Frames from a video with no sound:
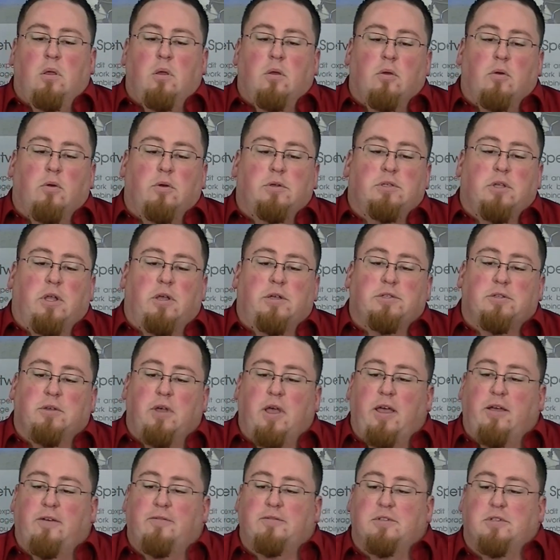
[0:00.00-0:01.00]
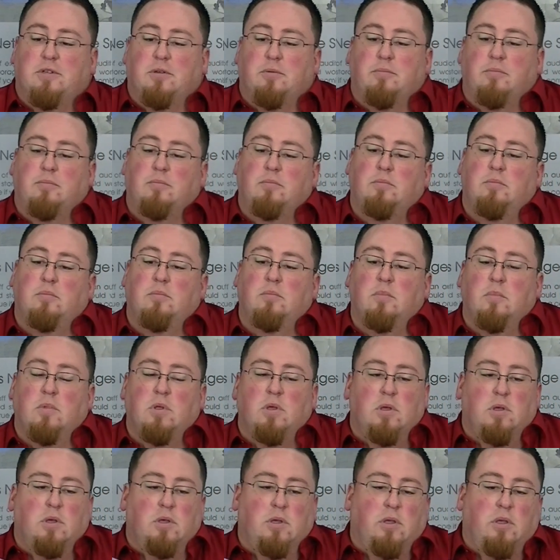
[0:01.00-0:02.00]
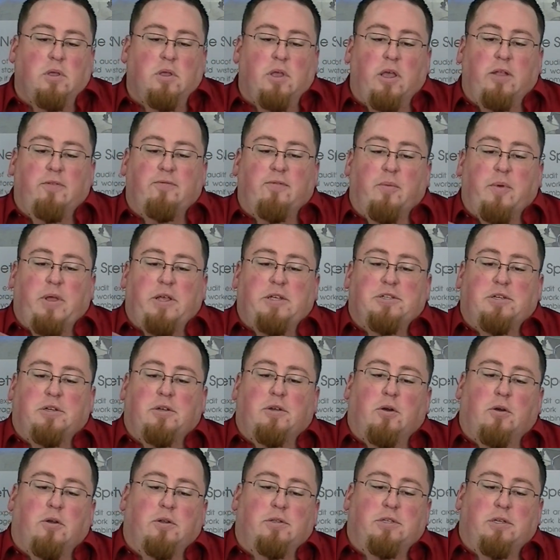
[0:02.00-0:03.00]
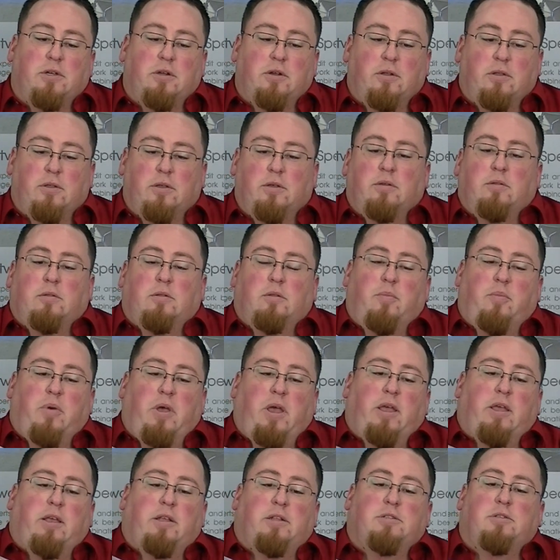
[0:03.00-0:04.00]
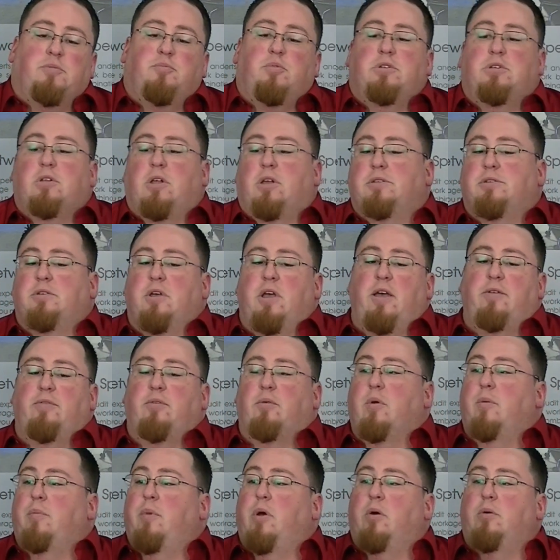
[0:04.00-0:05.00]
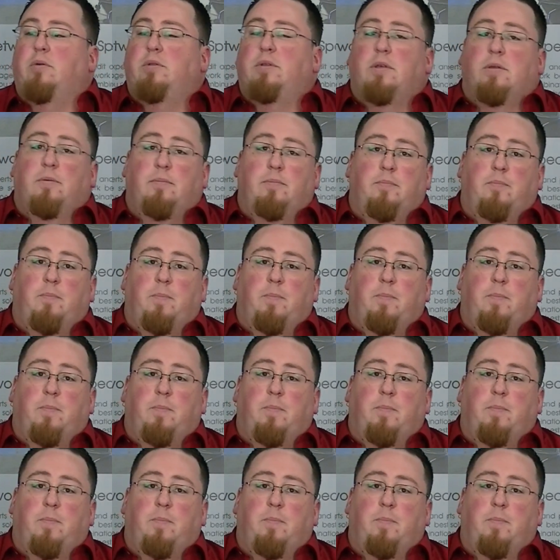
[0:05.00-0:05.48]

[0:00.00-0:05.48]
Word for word: Of course, you'll also have some information cards here in the, the package, but you'll also have the remote.